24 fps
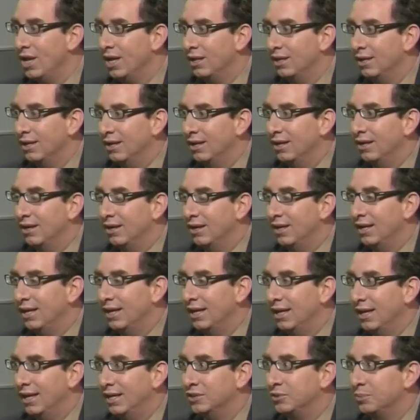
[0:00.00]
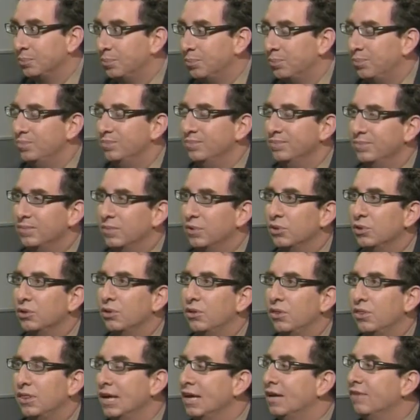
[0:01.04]
Well, it's
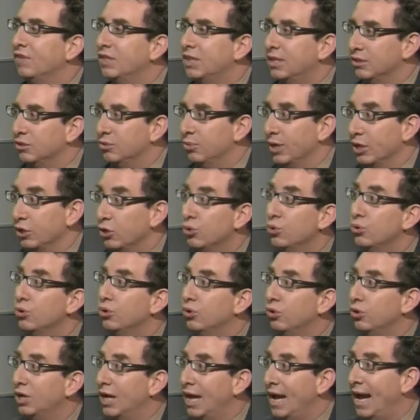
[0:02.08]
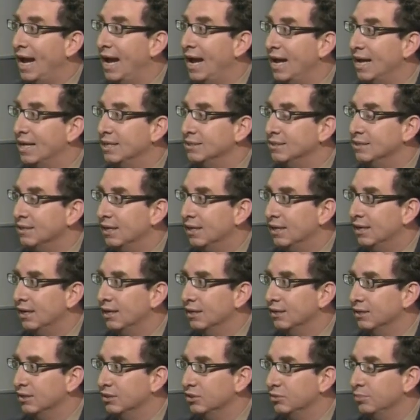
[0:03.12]
think of it this way Google has
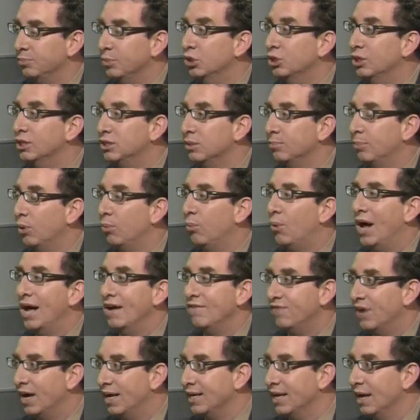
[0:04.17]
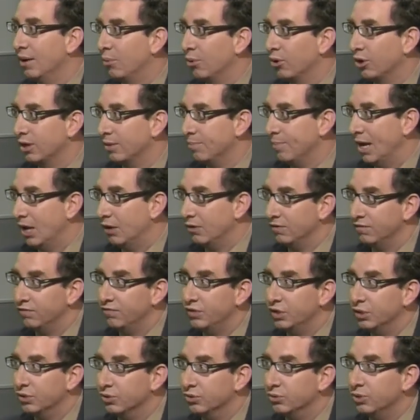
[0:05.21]
uh, this municipal Wi Fi network in Mountain
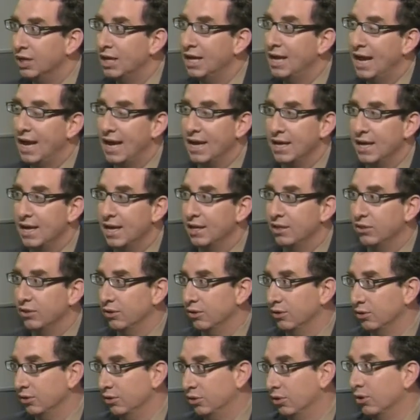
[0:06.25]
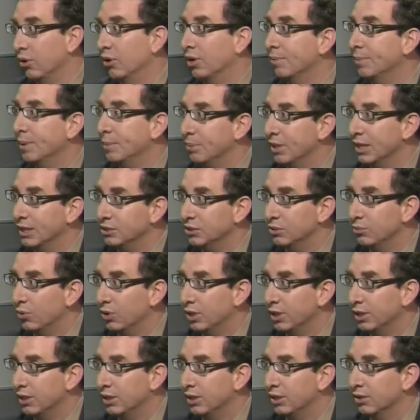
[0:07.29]
View, and they're, they're going to be placing
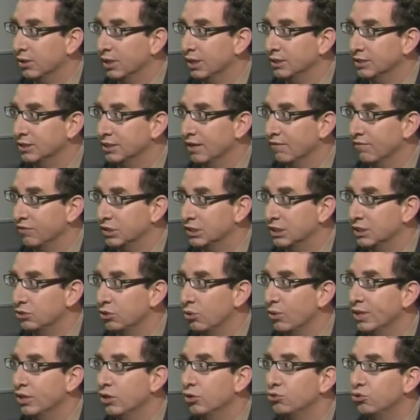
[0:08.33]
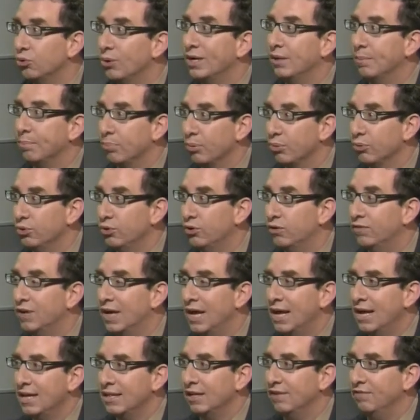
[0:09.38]
one here in San Francisco. And they're trying to prove
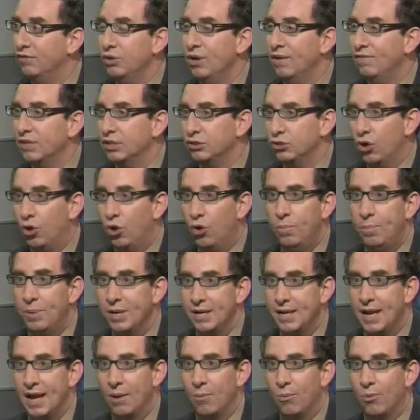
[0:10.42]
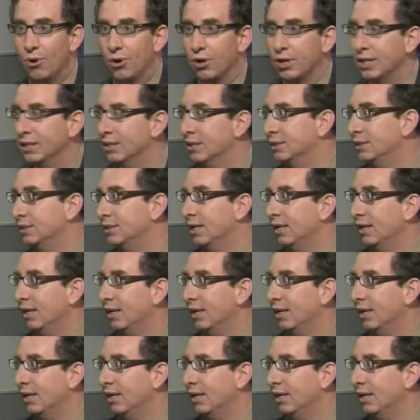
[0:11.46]
that if you have this open network in this,